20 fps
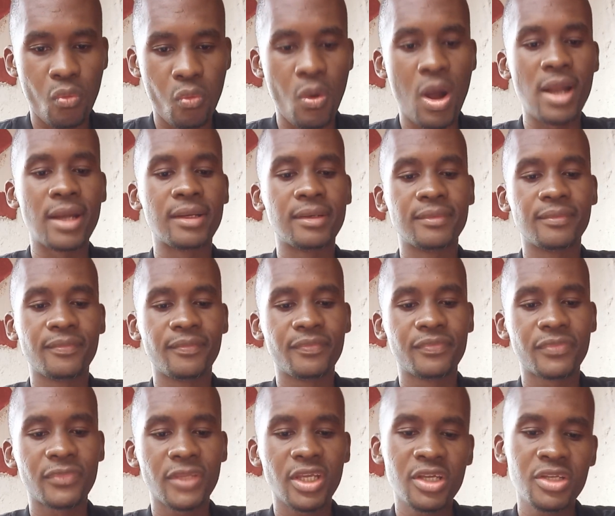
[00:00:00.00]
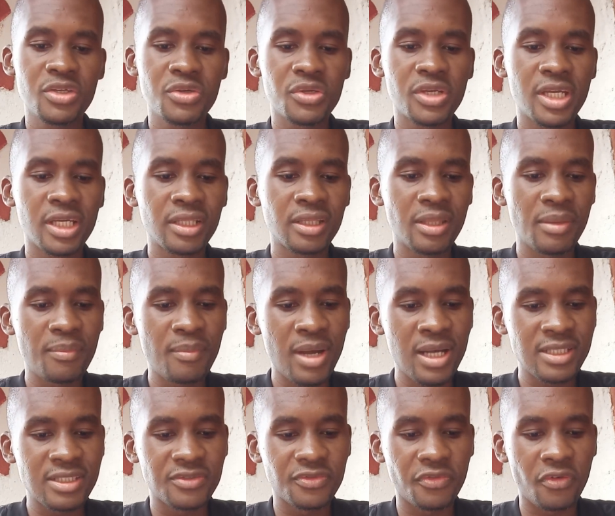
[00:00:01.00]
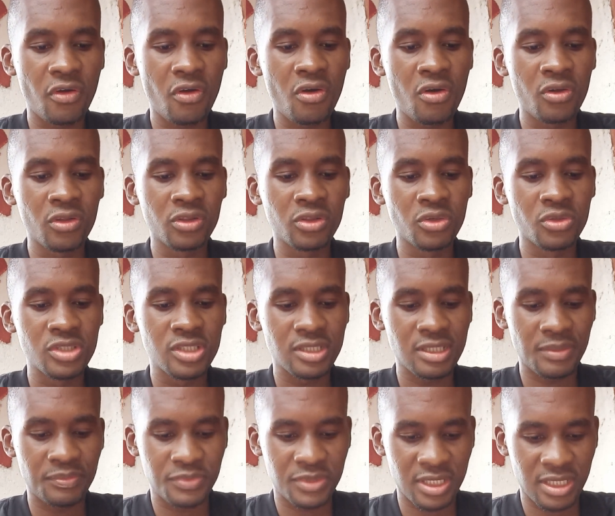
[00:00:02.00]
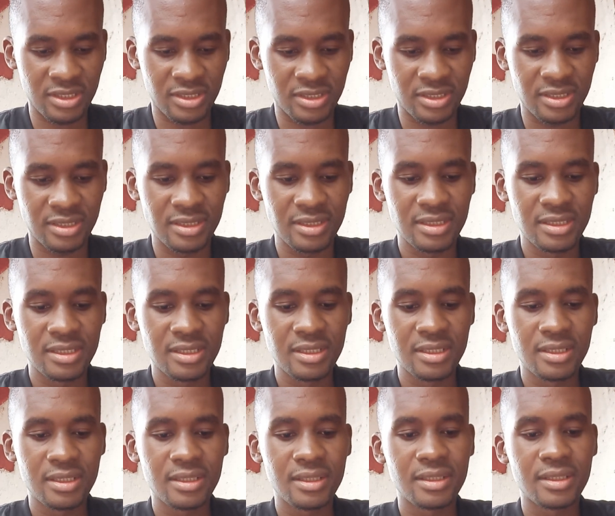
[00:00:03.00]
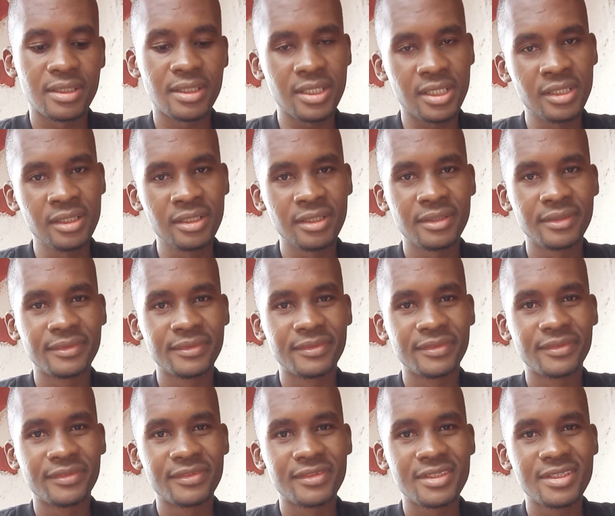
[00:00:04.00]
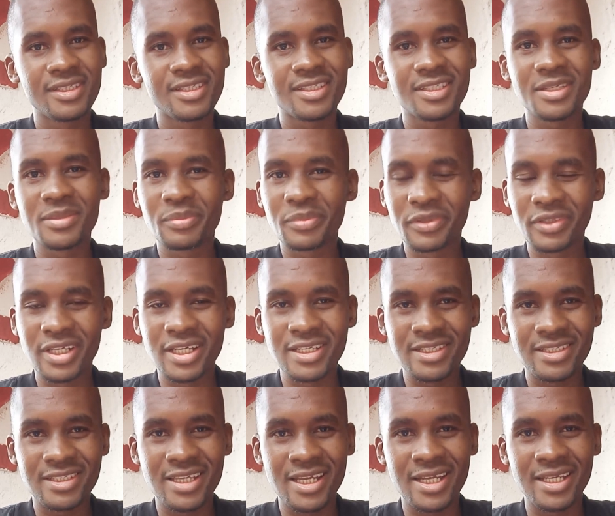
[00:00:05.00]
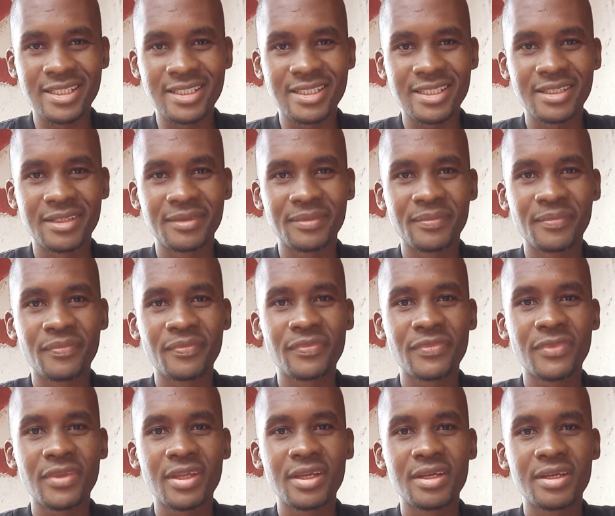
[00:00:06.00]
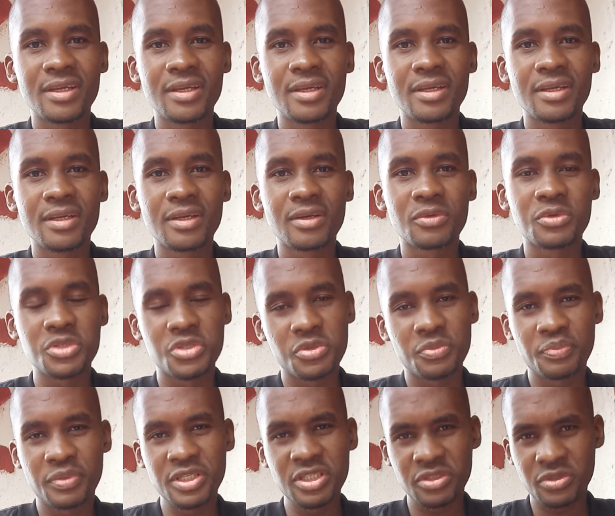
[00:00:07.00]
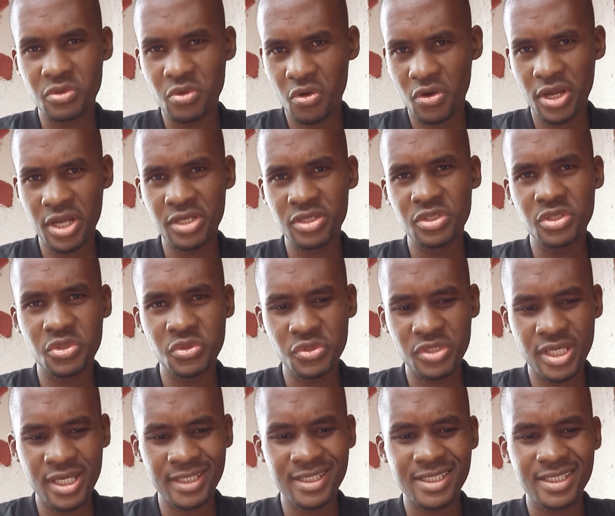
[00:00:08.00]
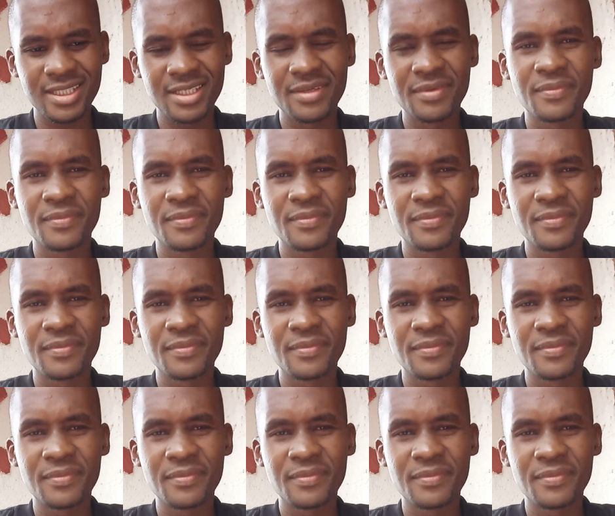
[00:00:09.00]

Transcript: 1, and you get the marks for all those subtasks. Okay, simple as that. Could you please go and do that?